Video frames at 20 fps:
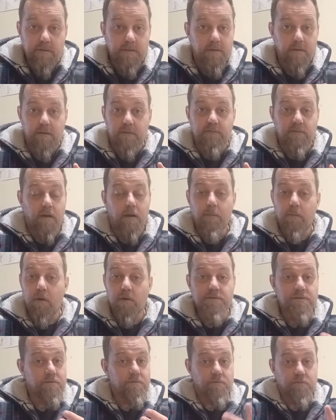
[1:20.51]
you're a Thai
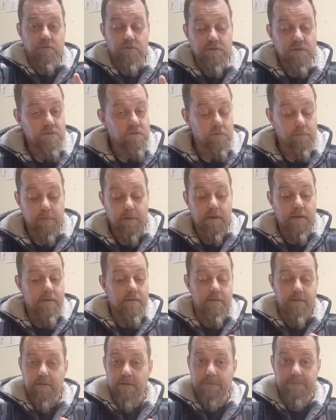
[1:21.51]
boxer, you're a jiu-jitsu
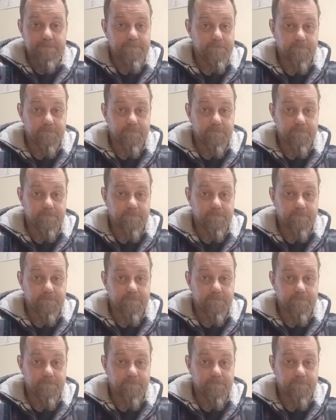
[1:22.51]
player,